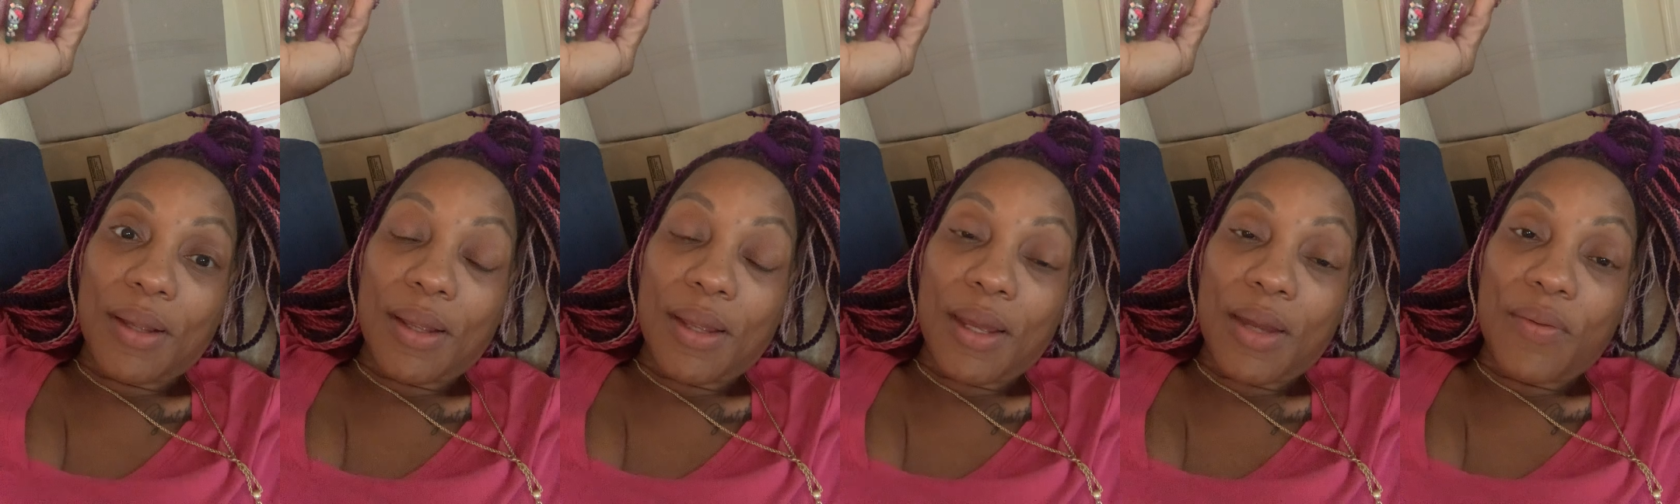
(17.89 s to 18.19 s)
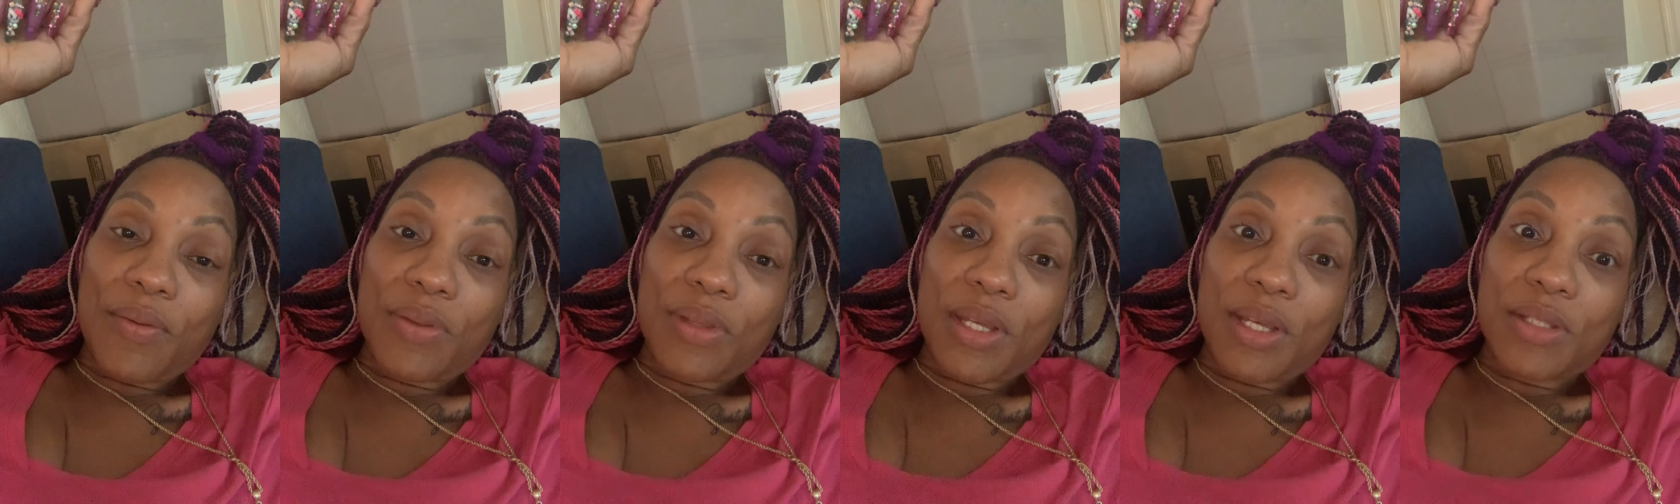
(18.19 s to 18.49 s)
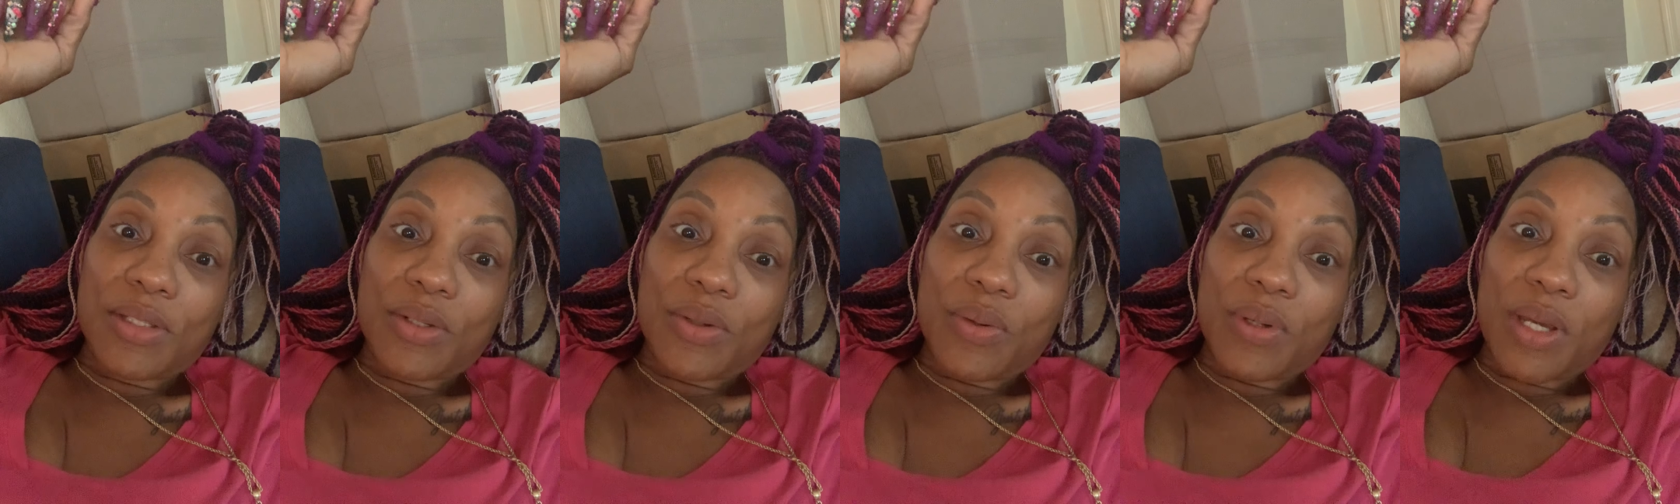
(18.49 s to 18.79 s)

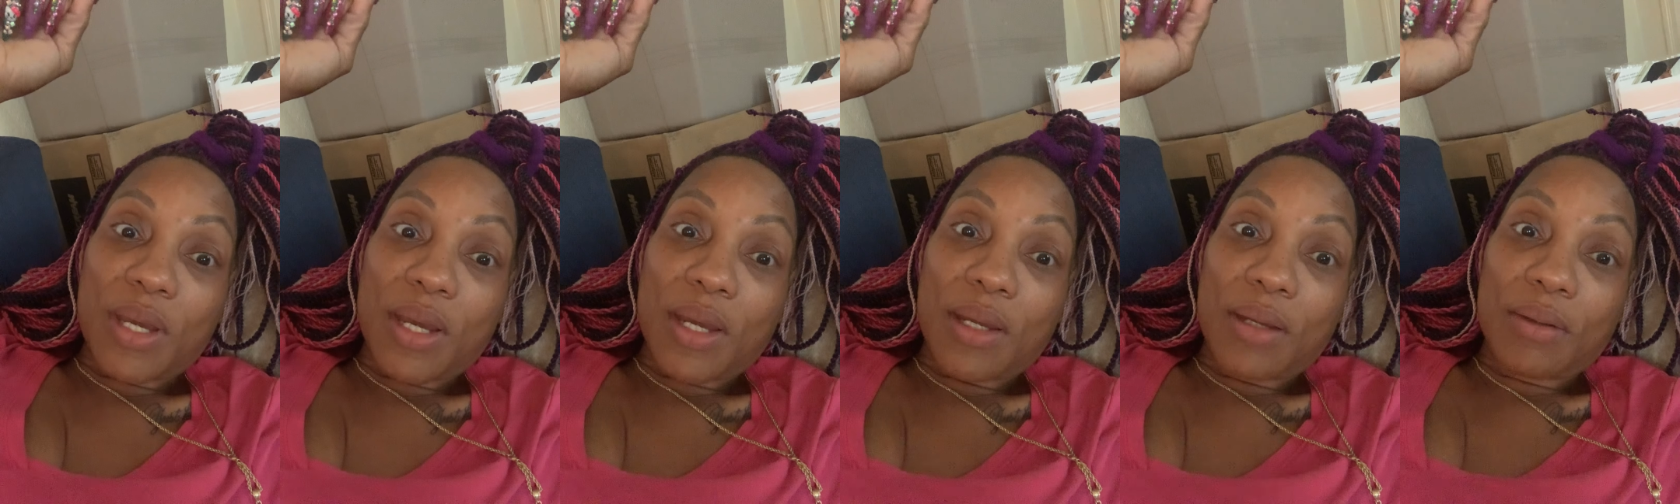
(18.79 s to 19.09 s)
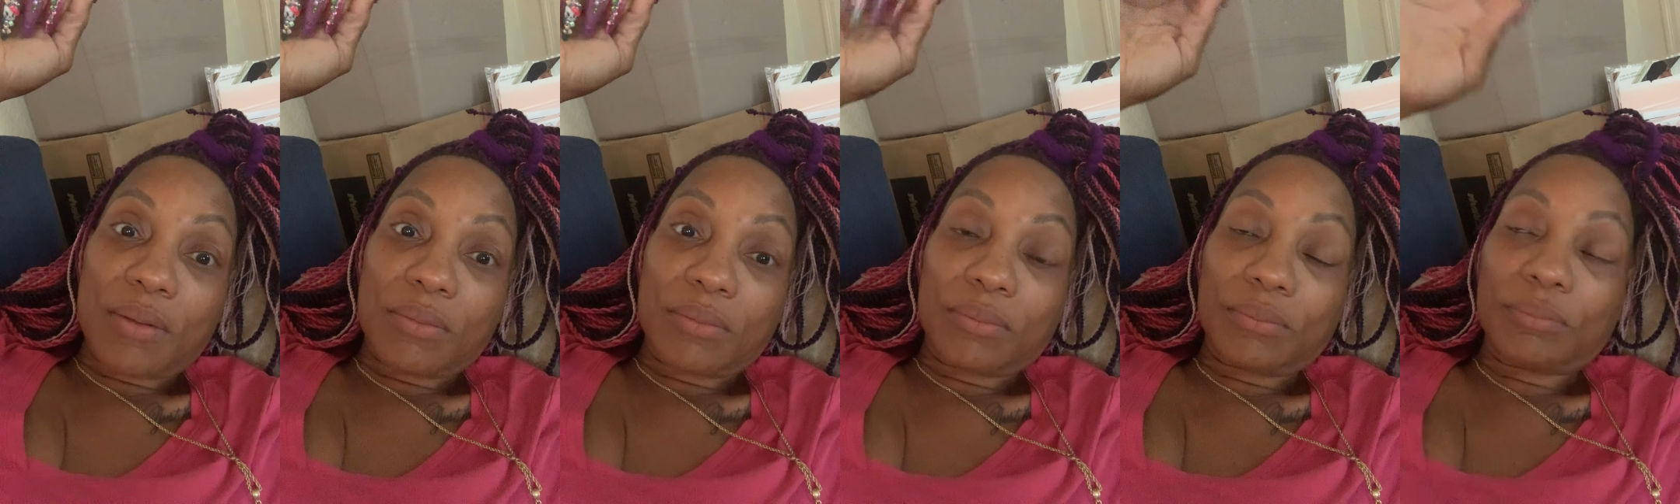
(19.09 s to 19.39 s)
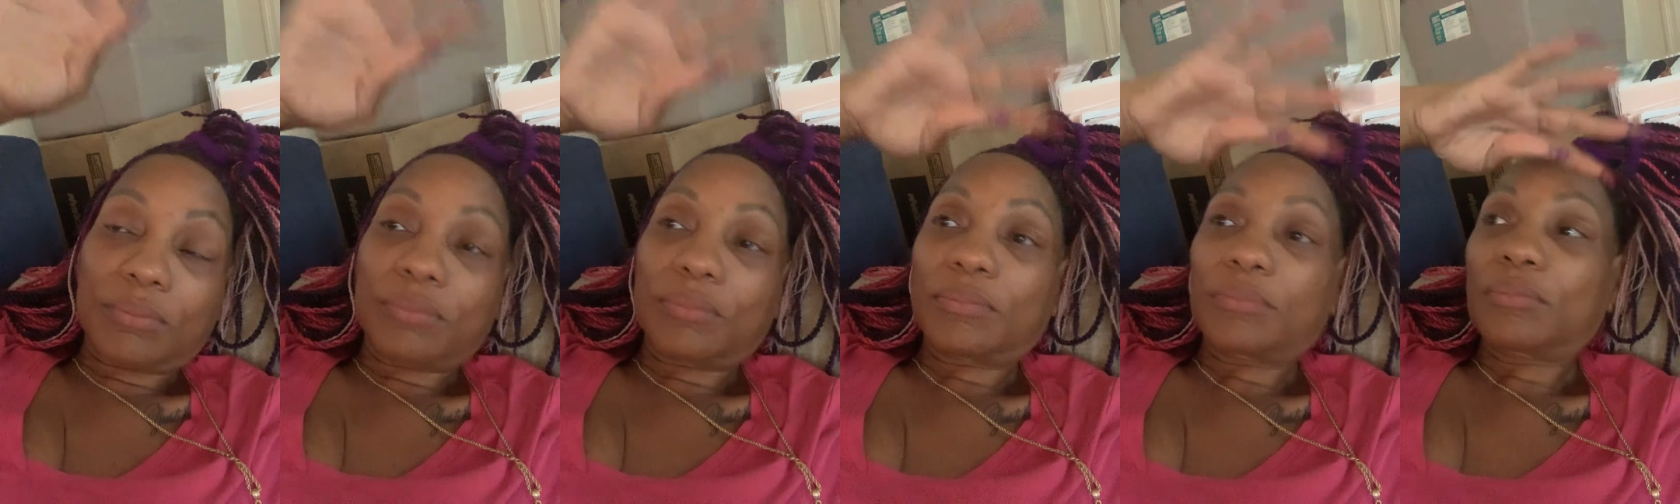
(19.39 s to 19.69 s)
everything's okay.
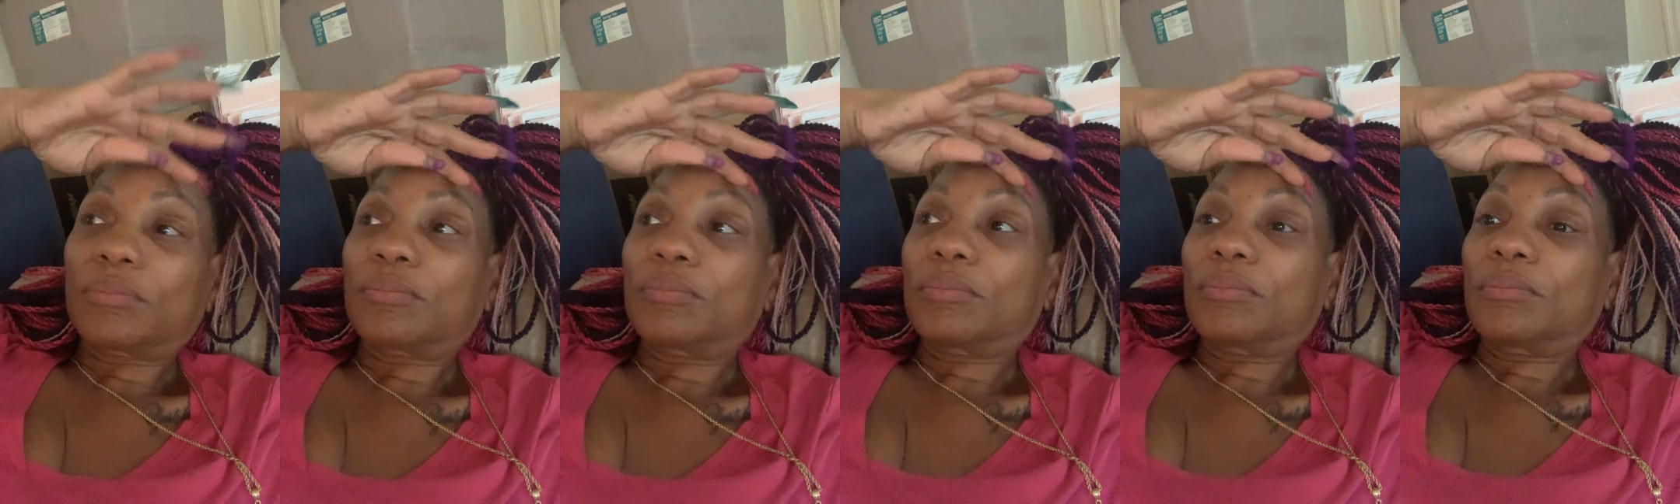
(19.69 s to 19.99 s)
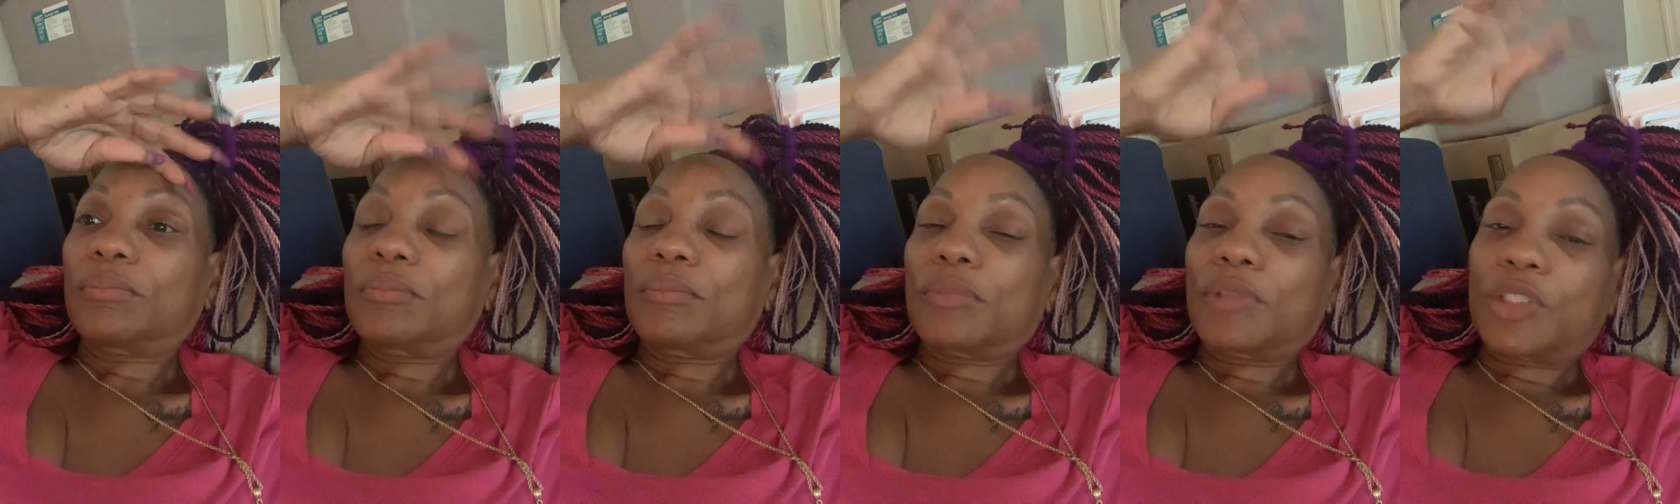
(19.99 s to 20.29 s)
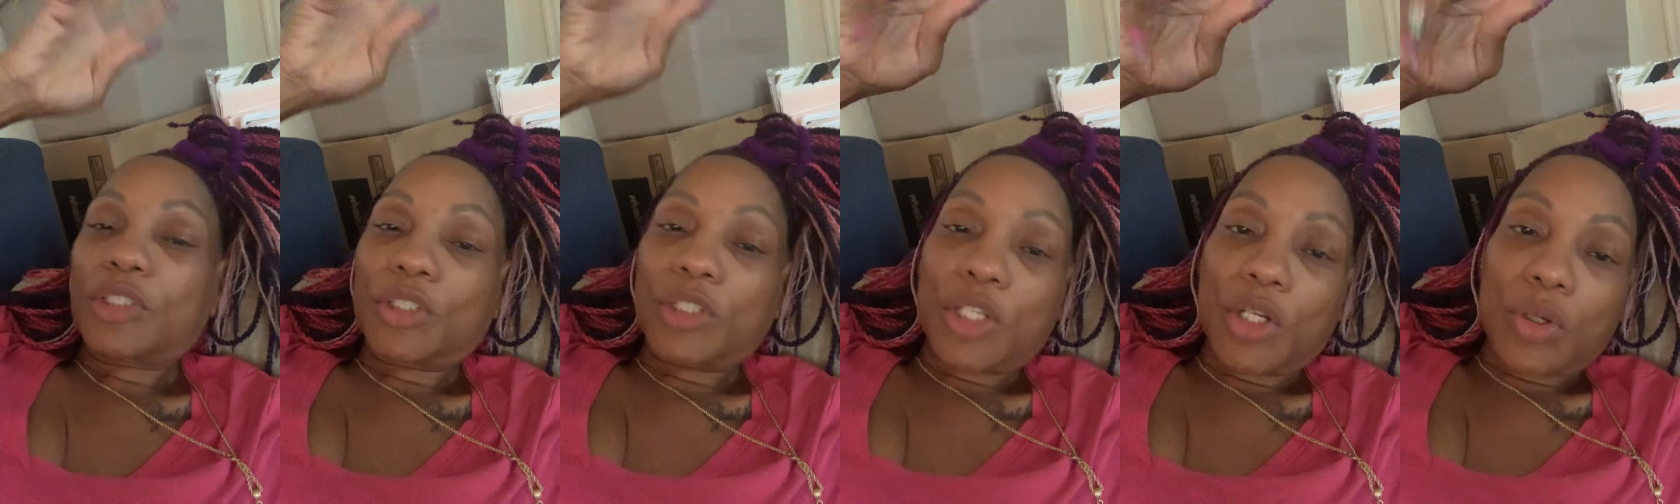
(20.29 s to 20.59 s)

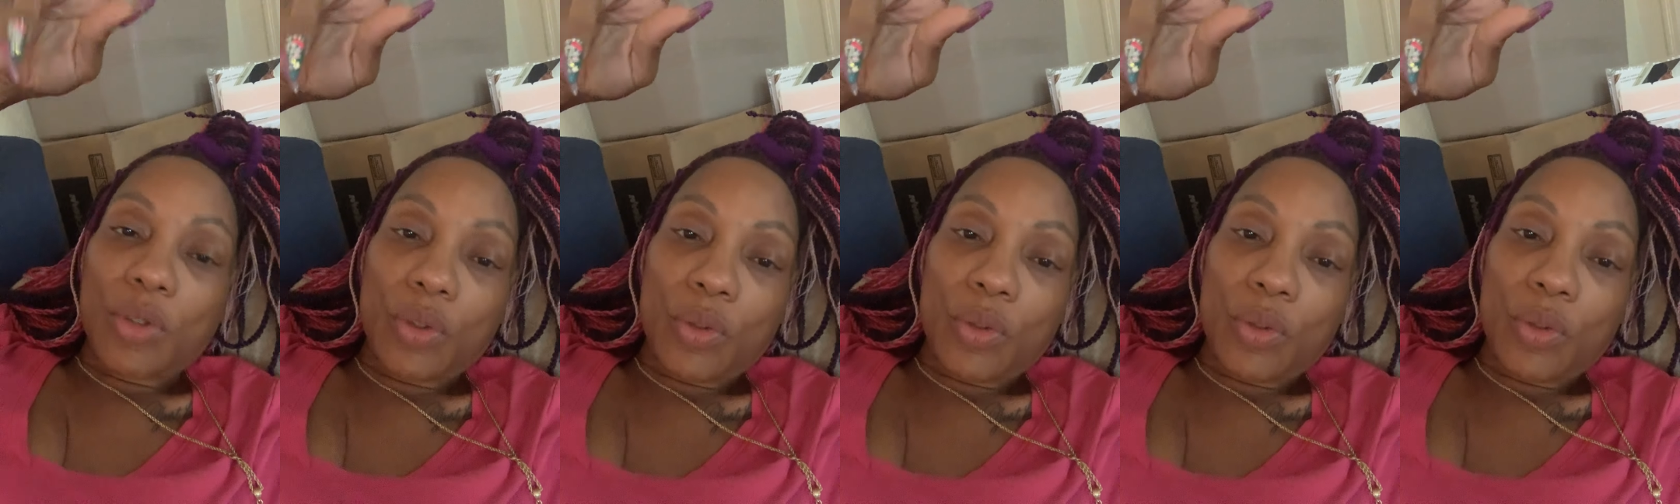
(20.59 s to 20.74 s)
Still